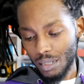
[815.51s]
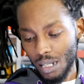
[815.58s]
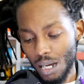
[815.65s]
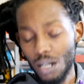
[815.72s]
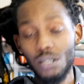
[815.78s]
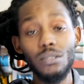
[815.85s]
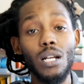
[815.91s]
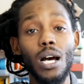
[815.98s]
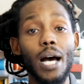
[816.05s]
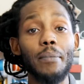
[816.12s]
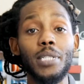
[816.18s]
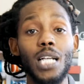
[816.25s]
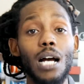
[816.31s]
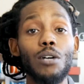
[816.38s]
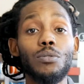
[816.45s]
I don't know. I
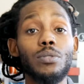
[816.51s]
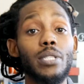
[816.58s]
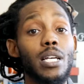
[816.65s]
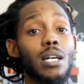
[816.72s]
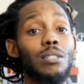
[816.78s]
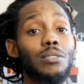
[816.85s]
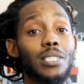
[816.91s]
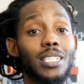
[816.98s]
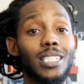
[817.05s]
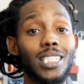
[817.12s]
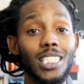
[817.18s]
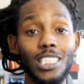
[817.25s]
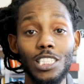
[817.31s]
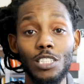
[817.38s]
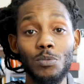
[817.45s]
mean, I don't doubt that
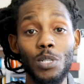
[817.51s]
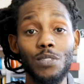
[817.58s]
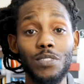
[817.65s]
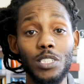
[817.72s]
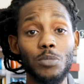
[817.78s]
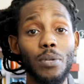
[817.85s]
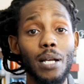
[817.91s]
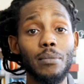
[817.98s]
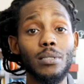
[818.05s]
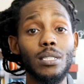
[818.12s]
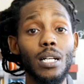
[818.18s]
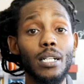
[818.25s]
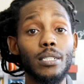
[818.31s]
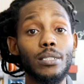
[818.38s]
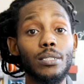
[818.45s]
these motherfuckers probably
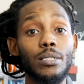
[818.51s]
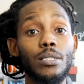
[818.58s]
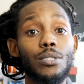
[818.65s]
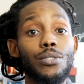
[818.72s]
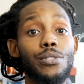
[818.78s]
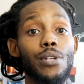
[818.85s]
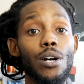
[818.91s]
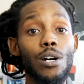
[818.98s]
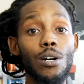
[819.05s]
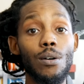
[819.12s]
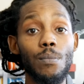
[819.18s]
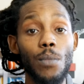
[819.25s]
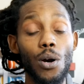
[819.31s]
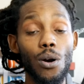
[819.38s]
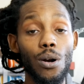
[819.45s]
like
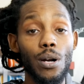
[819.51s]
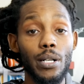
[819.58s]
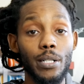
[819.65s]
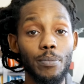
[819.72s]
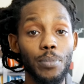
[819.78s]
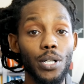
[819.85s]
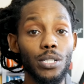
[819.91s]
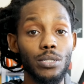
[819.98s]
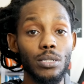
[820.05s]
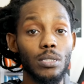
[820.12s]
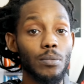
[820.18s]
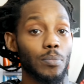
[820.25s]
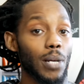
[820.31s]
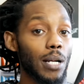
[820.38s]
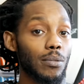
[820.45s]
dumb hard in person
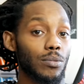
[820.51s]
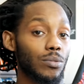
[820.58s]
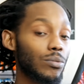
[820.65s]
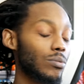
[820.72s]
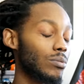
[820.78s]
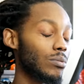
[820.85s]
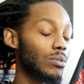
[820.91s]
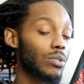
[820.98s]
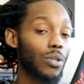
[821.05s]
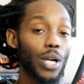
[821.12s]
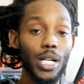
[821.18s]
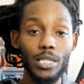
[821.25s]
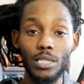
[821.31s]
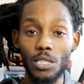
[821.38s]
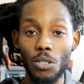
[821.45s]
and probably
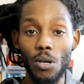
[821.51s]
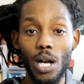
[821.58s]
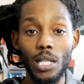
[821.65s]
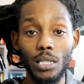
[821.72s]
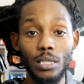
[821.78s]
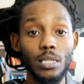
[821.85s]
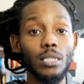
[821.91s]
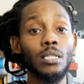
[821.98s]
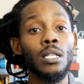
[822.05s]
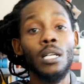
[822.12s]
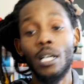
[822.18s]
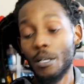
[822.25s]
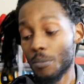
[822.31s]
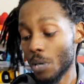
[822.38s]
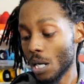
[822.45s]
crazy quality.
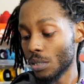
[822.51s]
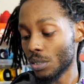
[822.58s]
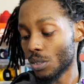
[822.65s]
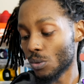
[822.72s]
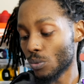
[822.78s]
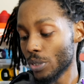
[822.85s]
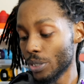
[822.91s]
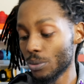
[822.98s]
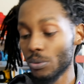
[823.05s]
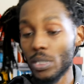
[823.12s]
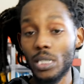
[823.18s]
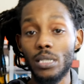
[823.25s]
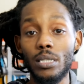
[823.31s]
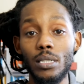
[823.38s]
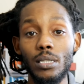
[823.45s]
Probably look really,
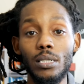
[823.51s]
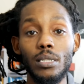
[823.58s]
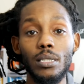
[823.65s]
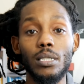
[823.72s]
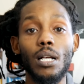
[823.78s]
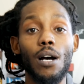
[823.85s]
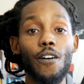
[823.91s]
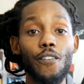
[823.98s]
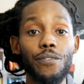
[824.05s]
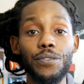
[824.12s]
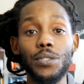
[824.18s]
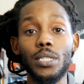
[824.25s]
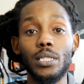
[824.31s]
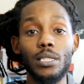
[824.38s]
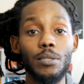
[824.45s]
really good on
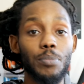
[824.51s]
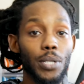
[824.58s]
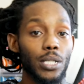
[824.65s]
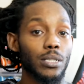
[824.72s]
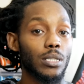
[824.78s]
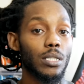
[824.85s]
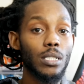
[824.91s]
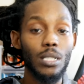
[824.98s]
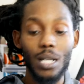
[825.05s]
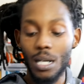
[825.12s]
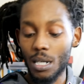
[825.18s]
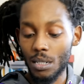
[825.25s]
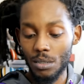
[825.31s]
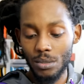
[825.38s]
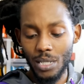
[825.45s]
foot in person and the
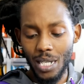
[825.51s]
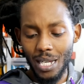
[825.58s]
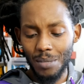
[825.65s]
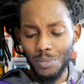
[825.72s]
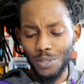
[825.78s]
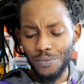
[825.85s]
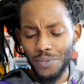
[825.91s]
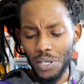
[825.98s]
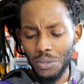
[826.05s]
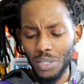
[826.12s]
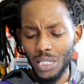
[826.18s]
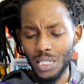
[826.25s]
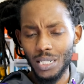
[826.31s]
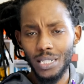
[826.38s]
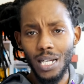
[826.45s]
whole nine. But four
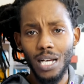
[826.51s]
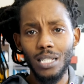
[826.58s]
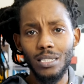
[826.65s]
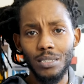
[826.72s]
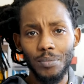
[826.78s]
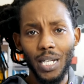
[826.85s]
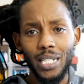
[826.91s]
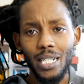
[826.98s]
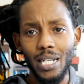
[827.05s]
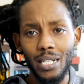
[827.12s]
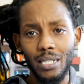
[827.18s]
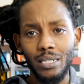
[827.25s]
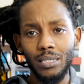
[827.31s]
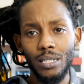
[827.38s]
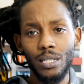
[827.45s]
hundred dollars, my
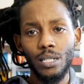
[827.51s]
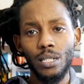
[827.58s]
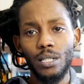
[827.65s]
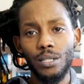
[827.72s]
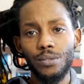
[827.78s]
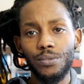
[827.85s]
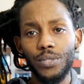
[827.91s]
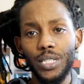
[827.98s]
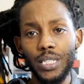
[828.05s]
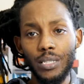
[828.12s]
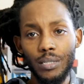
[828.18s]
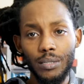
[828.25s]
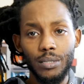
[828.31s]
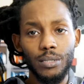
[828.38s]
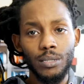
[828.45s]
guy, for
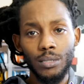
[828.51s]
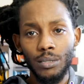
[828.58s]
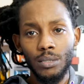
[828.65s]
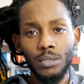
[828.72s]
this